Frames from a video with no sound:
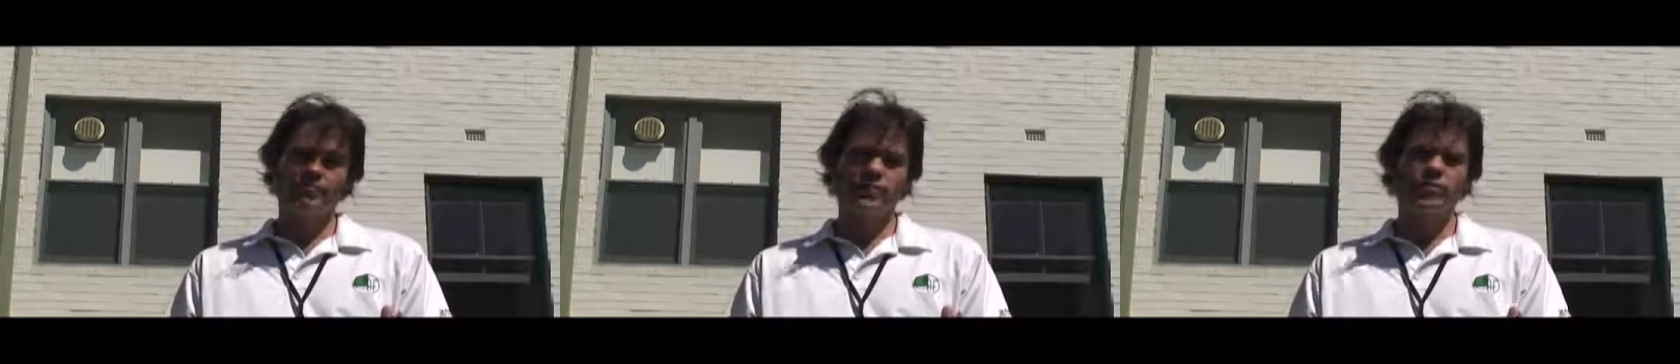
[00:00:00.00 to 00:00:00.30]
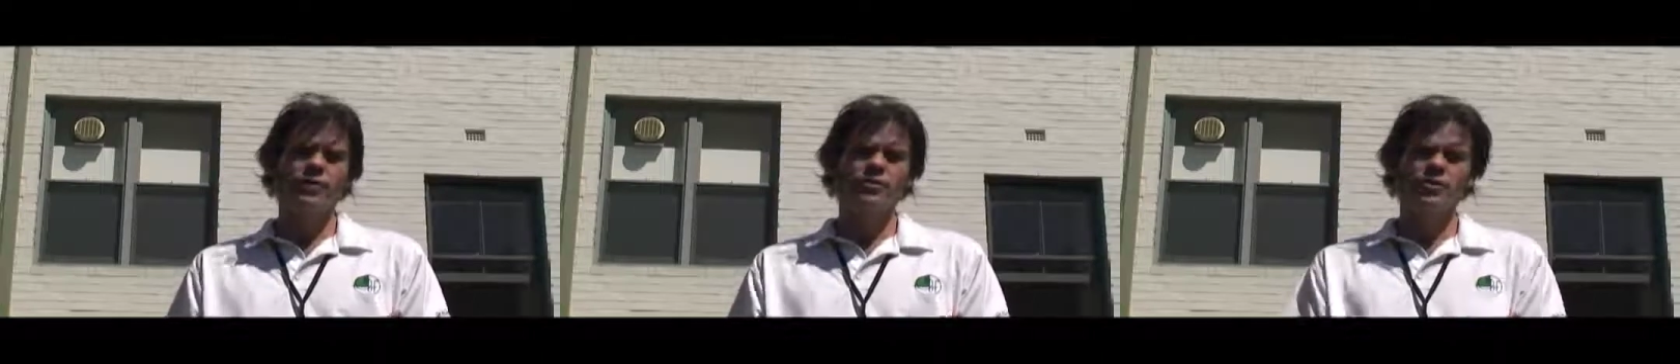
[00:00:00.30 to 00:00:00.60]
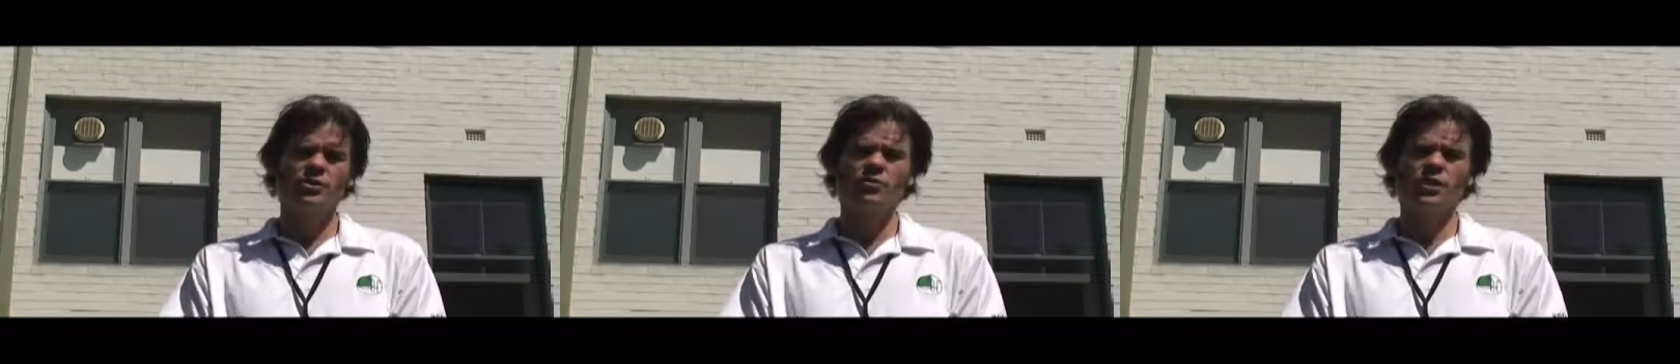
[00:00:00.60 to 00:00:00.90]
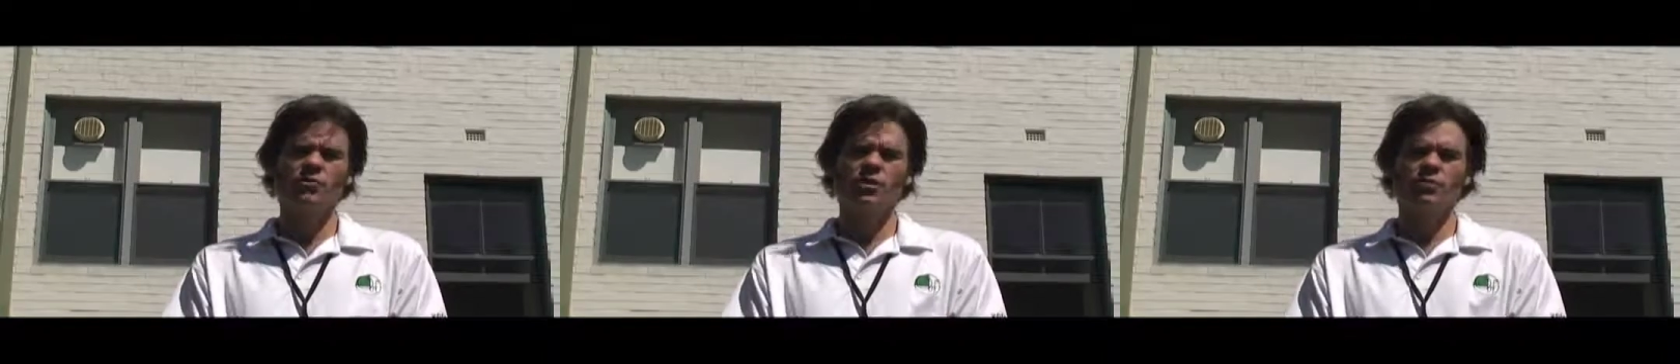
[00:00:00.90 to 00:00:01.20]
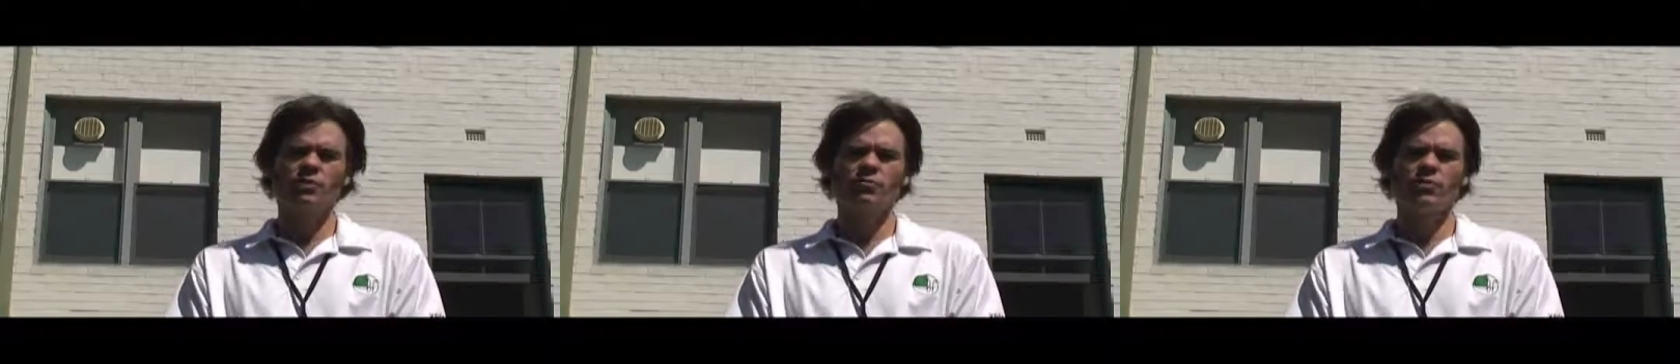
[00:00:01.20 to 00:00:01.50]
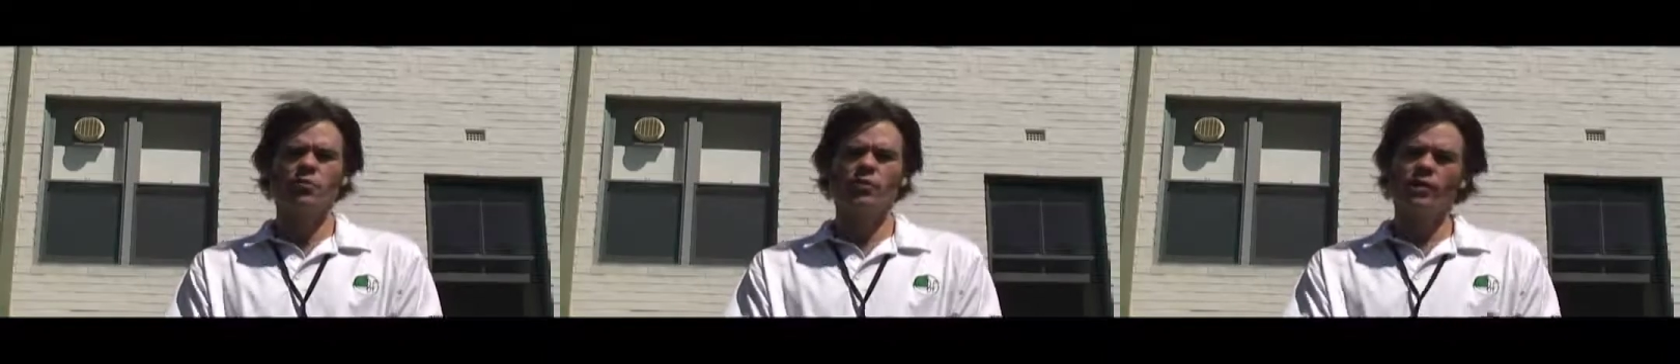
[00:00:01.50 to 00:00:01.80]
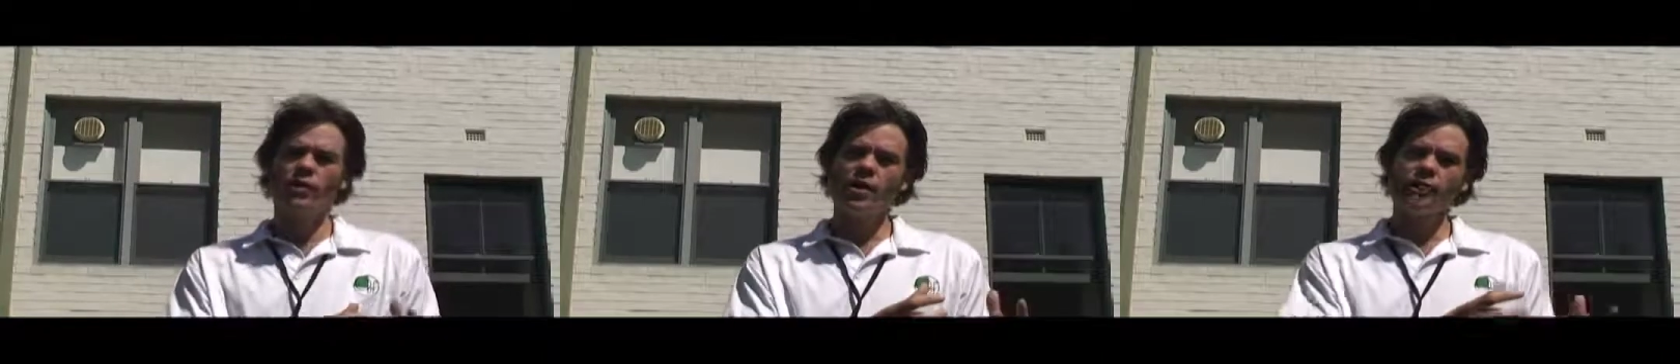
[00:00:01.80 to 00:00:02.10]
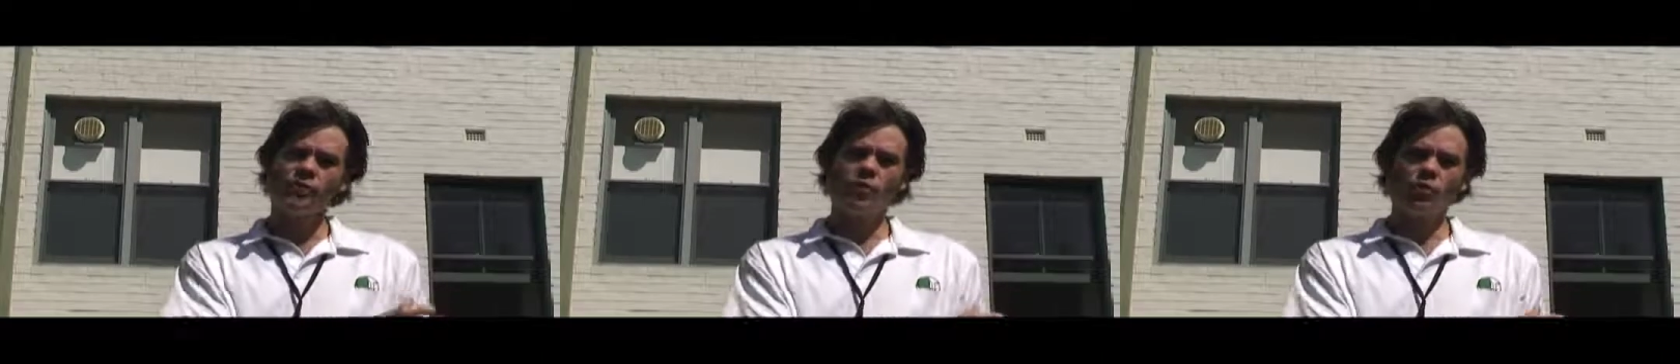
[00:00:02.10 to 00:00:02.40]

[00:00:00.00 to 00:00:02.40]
of transition, really, where we're, we're moving away from